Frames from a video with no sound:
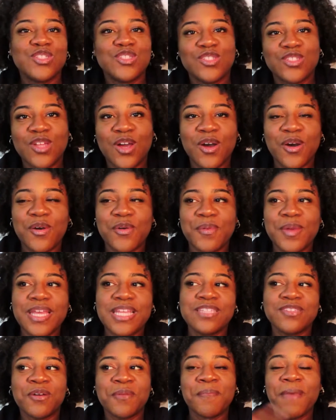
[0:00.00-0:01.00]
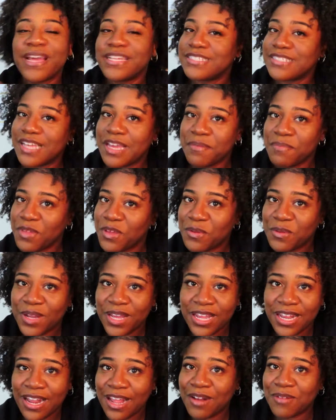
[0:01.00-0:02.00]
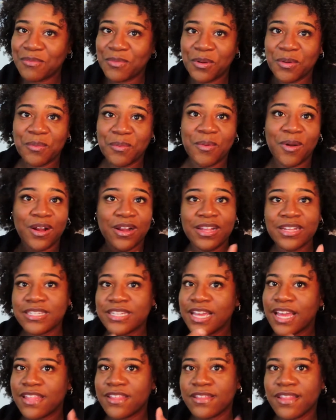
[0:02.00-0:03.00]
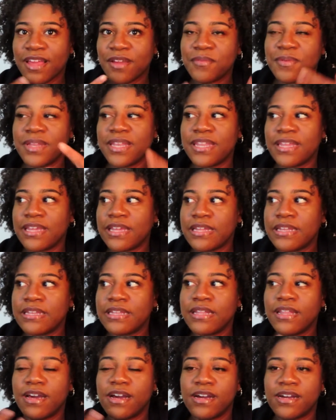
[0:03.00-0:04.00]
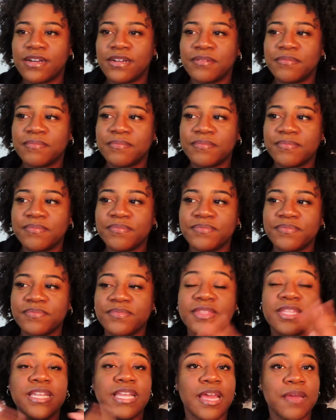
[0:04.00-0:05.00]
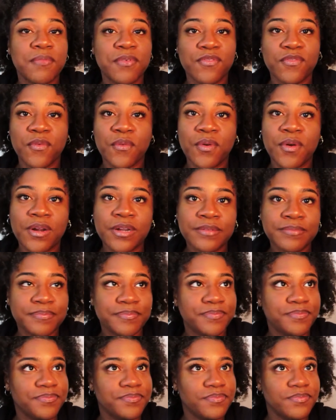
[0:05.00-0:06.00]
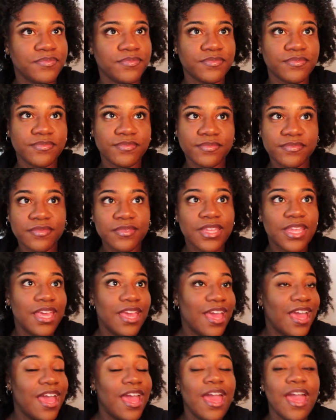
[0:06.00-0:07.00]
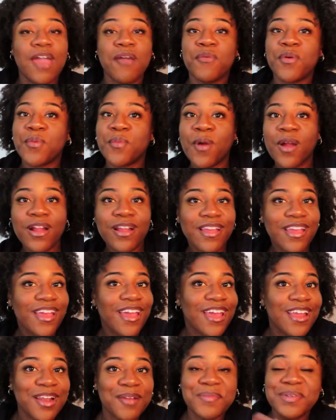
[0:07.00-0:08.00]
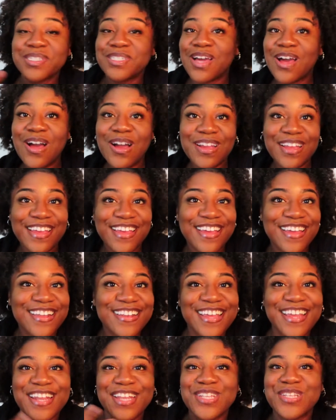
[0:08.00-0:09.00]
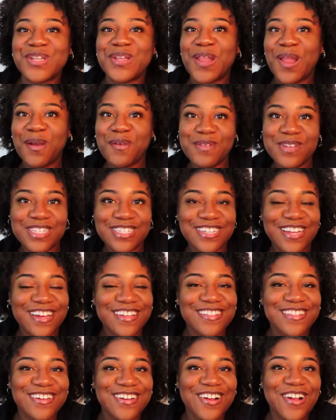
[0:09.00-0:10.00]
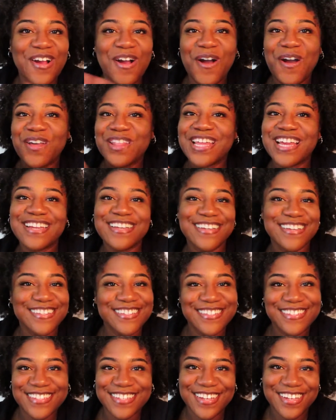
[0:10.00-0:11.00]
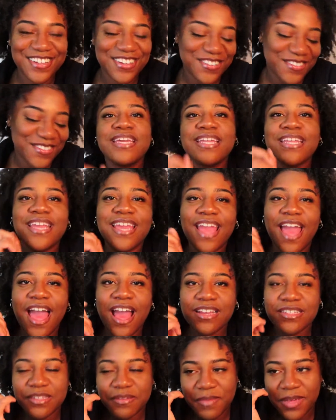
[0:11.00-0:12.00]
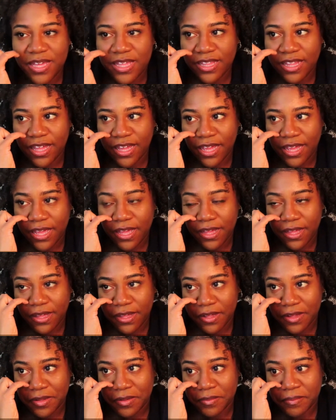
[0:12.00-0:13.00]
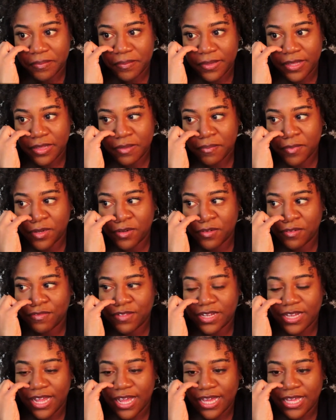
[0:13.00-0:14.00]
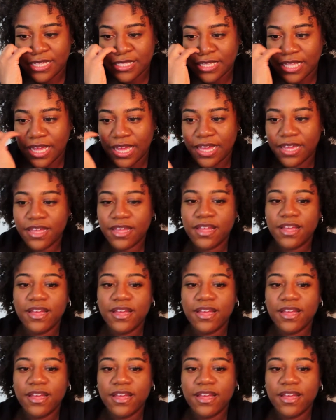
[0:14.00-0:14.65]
So he's on my same unit, and we're working together like we did the day before. And we're working, and we're talking, getting to know each other, all that good stuff. he asked me, like, in the middle of the day, he's like,